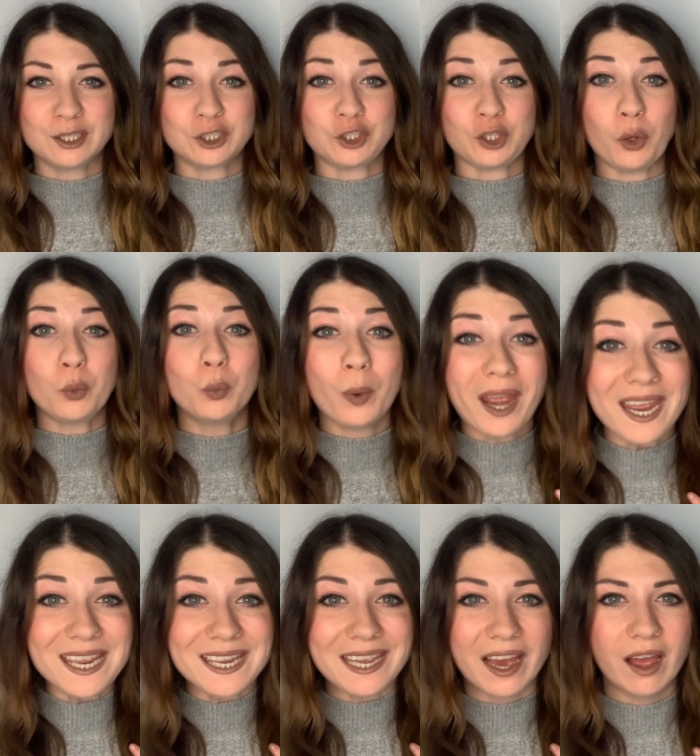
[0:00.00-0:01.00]
So
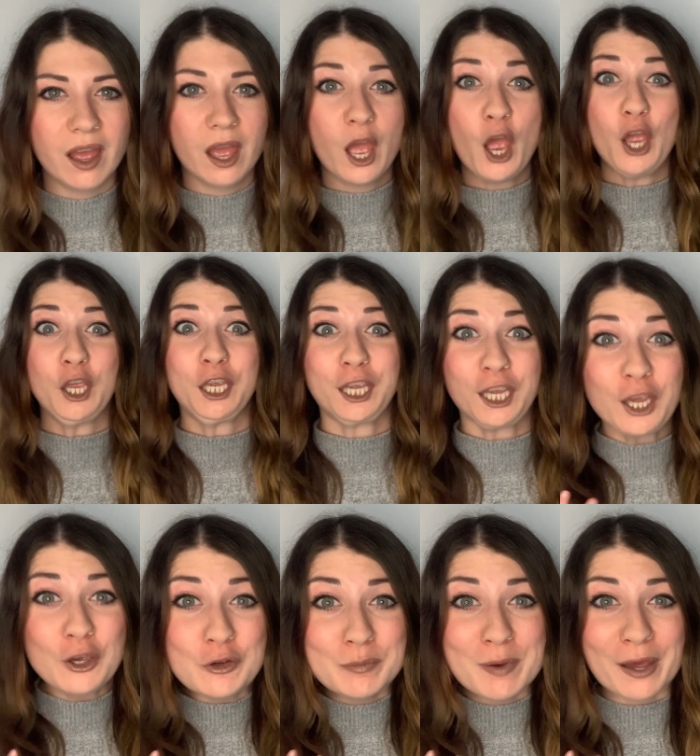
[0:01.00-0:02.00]
we,
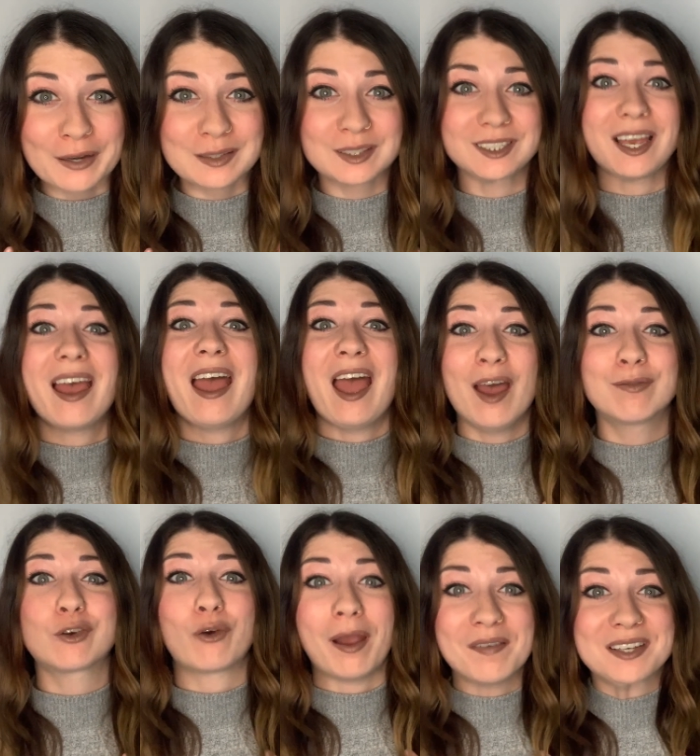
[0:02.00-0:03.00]
humans, have
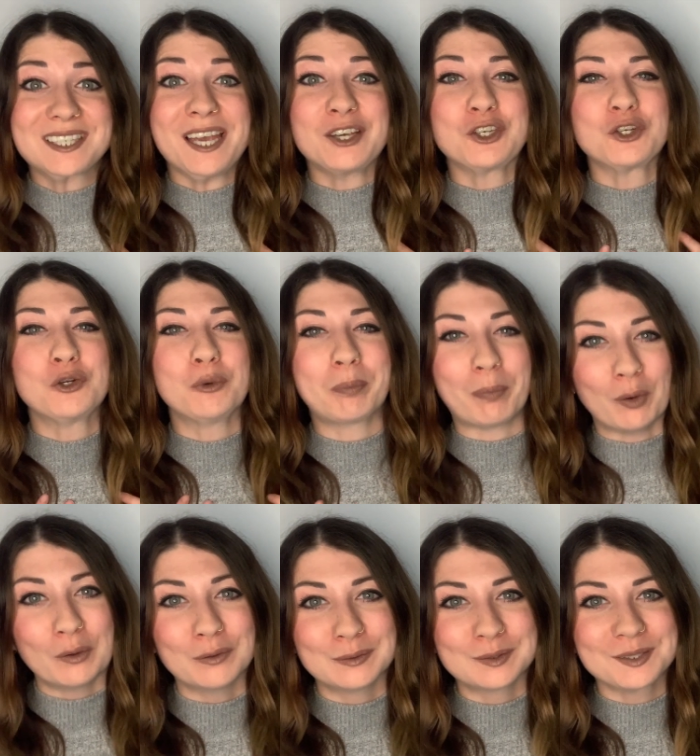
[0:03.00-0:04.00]
gravitational
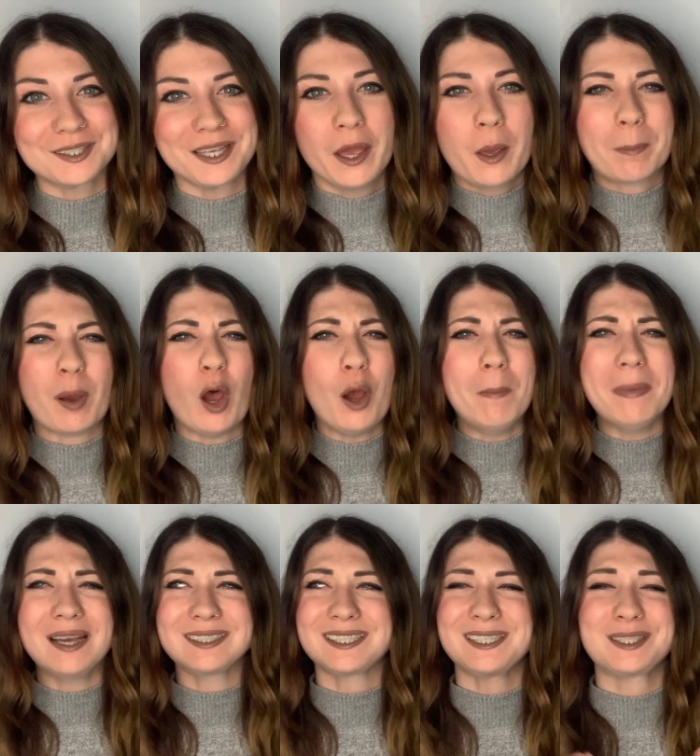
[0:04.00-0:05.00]
pulls, but our
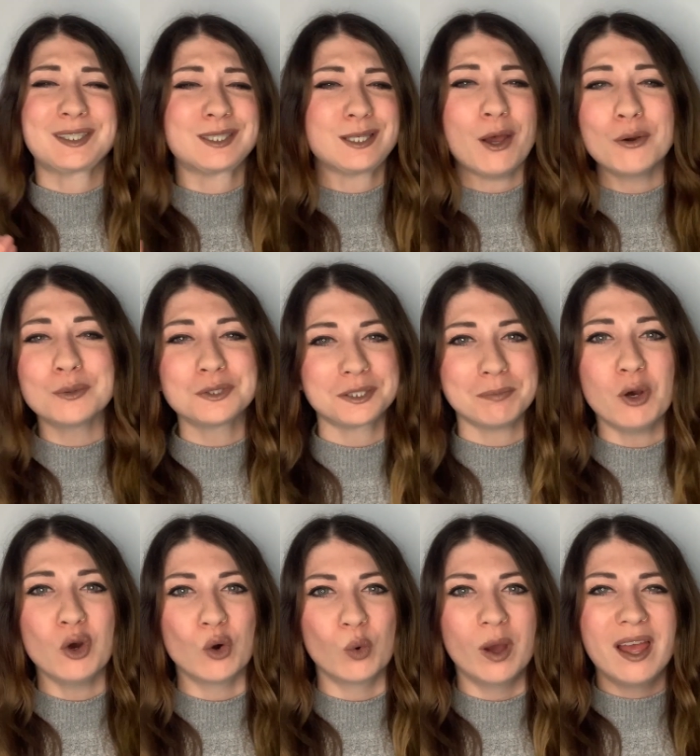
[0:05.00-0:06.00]
mass is so
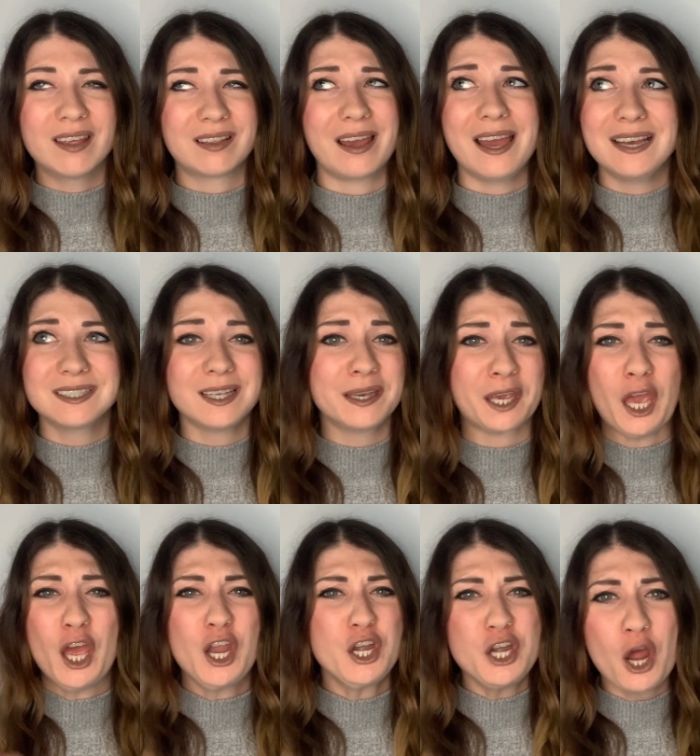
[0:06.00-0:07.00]
small that it has like
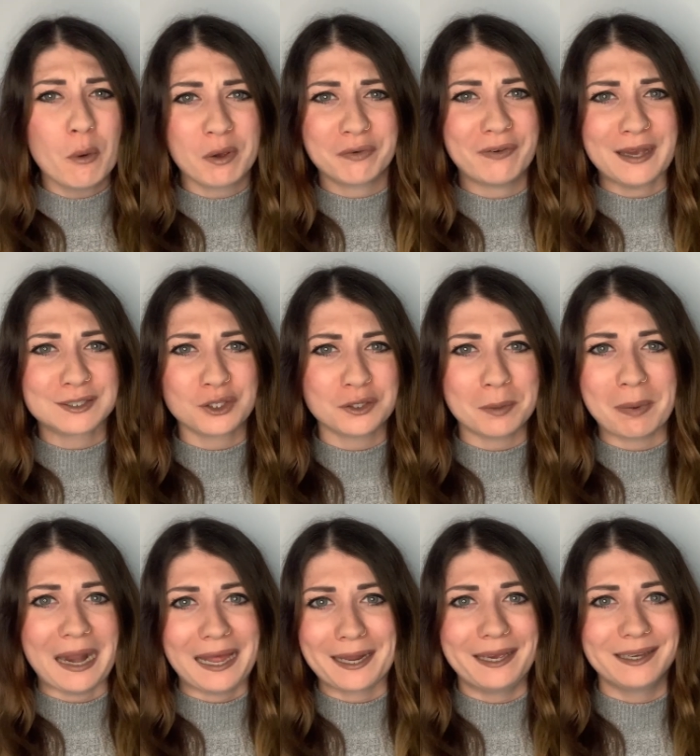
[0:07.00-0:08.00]
no effect on the
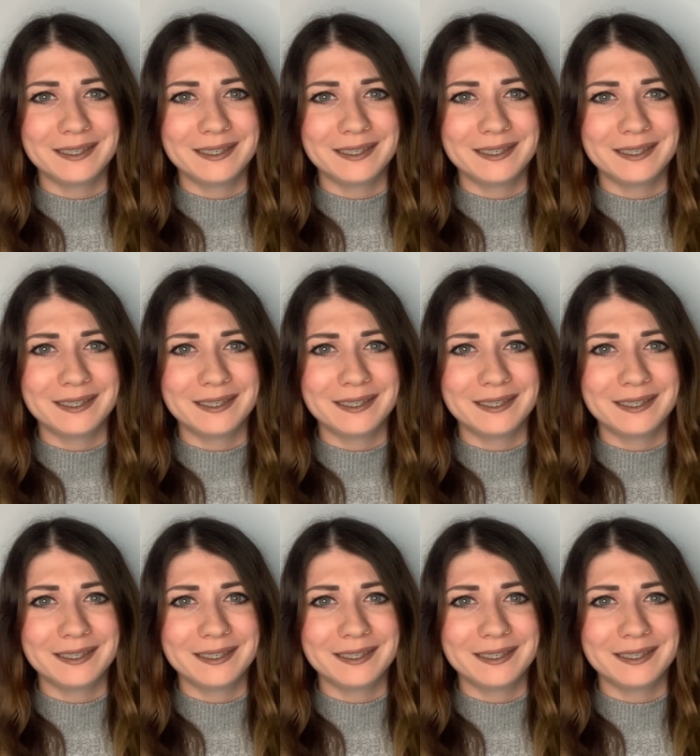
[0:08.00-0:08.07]
planet.